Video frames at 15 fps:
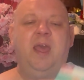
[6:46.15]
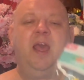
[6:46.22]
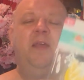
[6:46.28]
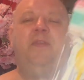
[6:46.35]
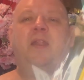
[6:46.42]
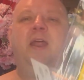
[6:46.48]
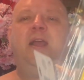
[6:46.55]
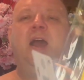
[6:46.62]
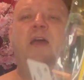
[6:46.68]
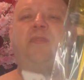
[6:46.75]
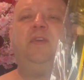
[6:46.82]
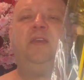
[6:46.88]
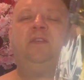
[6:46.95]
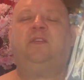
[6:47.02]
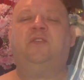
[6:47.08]
And then I got
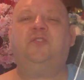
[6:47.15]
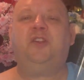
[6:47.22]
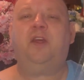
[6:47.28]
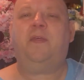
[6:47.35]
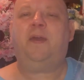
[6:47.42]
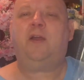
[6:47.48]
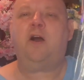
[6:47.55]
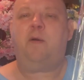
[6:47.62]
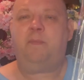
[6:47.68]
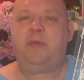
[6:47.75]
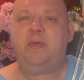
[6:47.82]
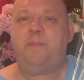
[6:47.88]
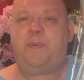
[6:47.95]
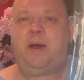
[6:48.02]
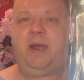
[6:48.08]
these, because they call me
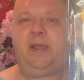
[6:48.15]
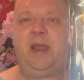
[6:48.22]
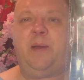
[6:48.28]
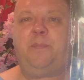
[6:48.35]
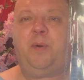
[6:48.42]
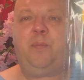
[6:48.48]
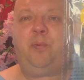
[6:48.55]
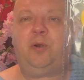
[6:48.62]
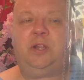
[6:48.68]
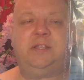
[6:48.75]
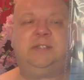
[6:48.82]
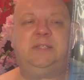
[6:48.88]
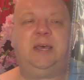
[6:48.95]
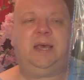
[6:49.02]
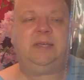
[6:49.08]
the Pineapple
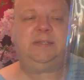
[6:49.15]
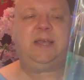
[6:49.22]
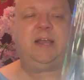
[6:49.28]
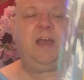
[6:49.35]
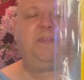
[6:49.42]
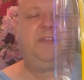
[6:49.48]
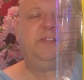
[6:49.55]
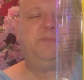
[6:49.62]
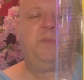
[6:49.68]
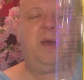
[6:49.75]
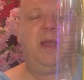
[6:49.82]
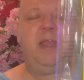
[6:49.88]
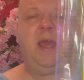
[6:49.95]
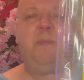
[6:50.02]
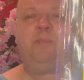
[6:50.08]
Princess. I got these
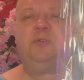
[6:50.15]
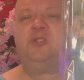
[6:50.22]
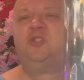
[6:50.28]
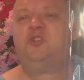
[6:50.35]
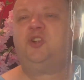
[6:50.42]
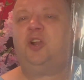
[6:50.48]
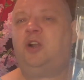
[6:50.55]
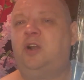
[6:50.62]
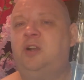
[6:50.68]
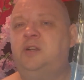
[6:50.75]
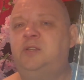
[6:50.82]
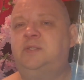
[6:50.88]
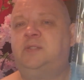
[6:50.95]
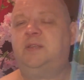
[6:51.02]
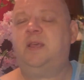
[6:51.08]
pineapple stirrers.